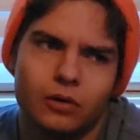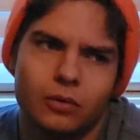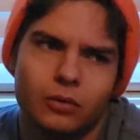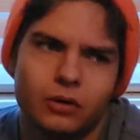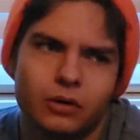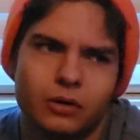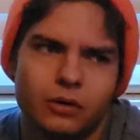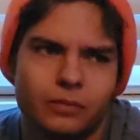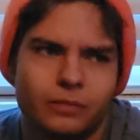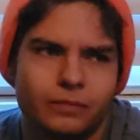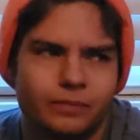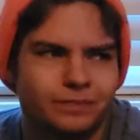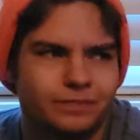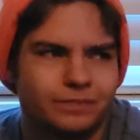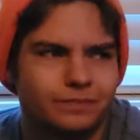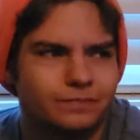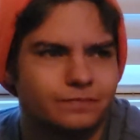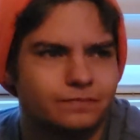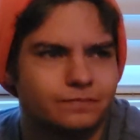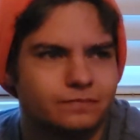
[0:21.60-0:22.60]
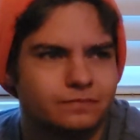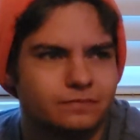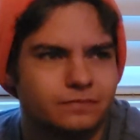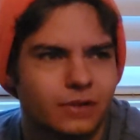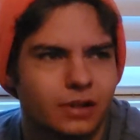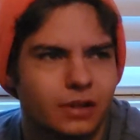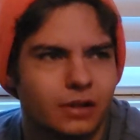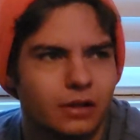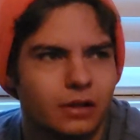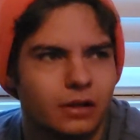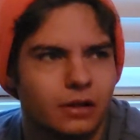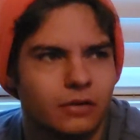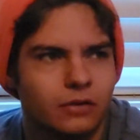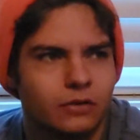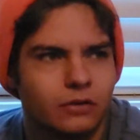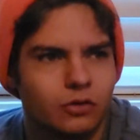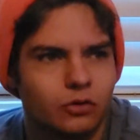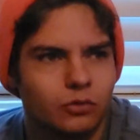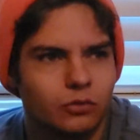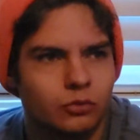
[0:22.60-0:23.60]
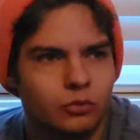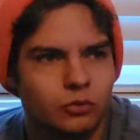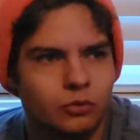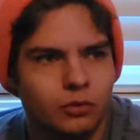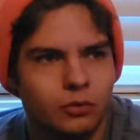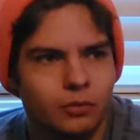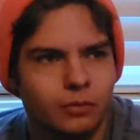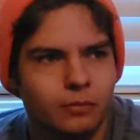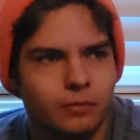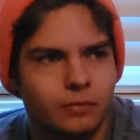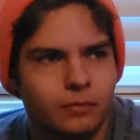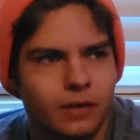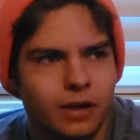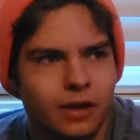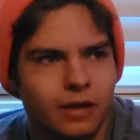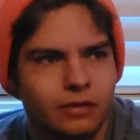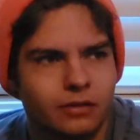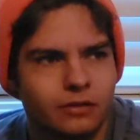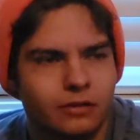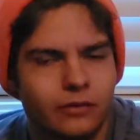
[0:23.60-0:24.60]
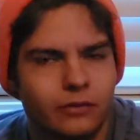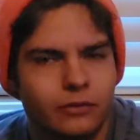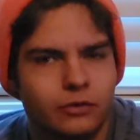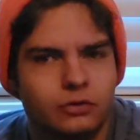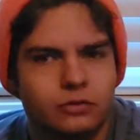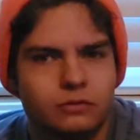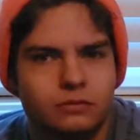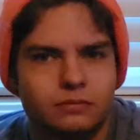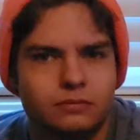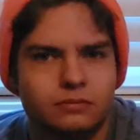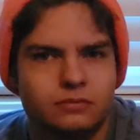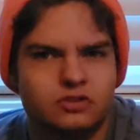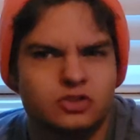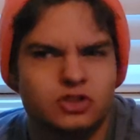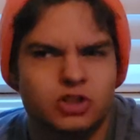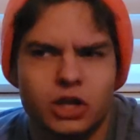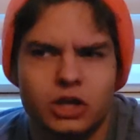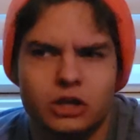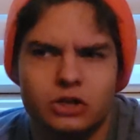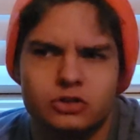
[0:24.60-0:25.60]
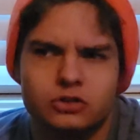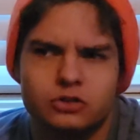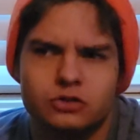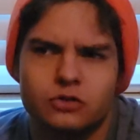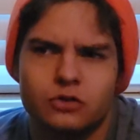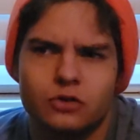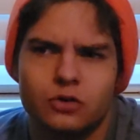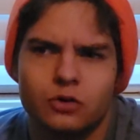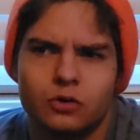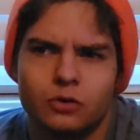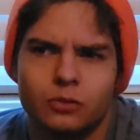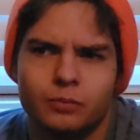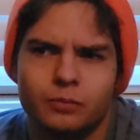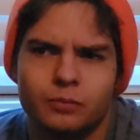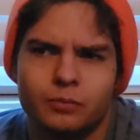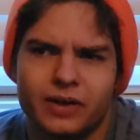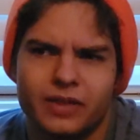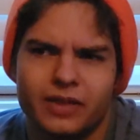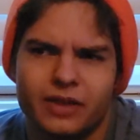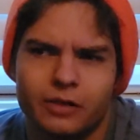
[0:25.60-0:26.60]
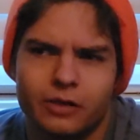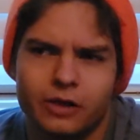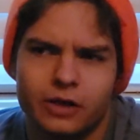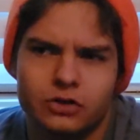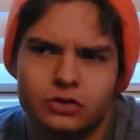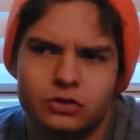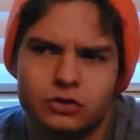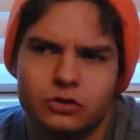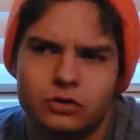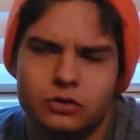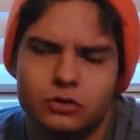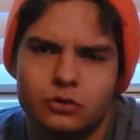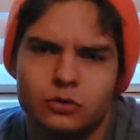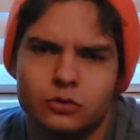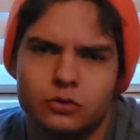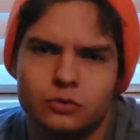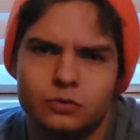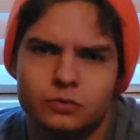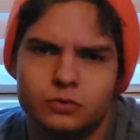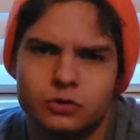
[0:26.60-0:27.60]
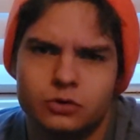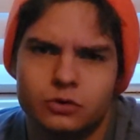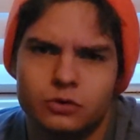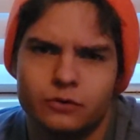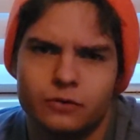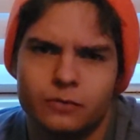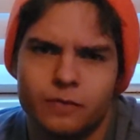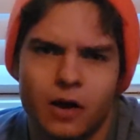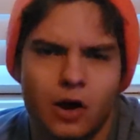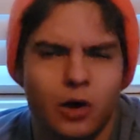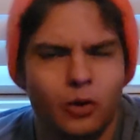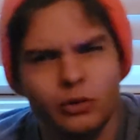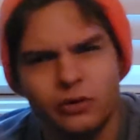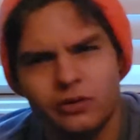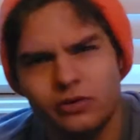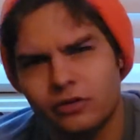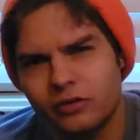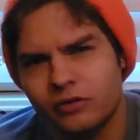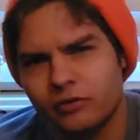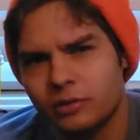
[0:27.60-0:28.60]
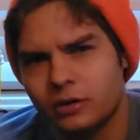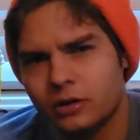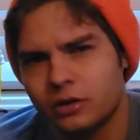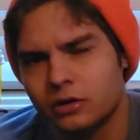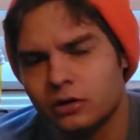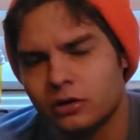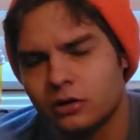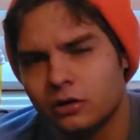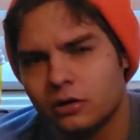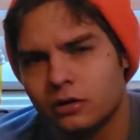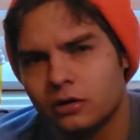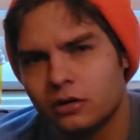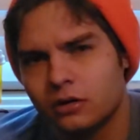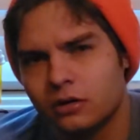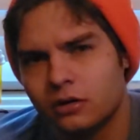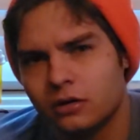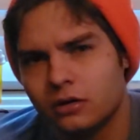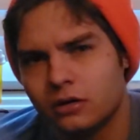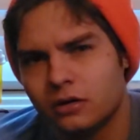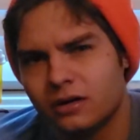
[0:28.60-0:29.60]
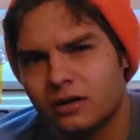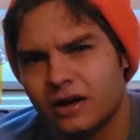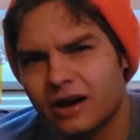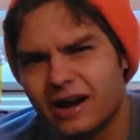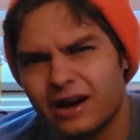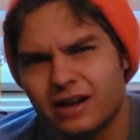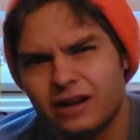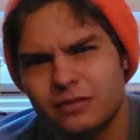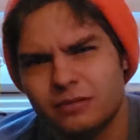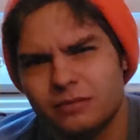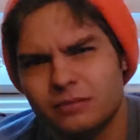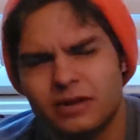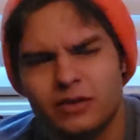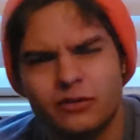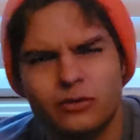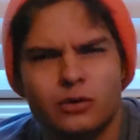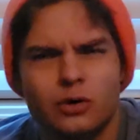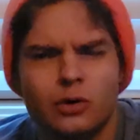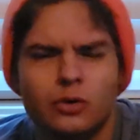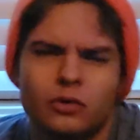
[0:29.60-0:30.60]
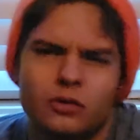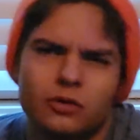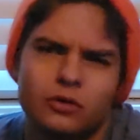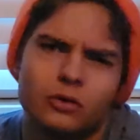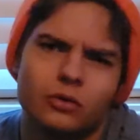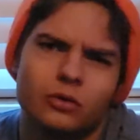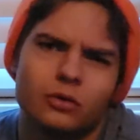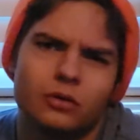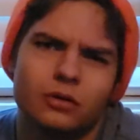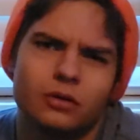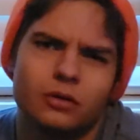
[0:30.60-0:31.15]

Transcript: Well, this room has never changed, so by that logic, you should have always have been here. I never noticed you.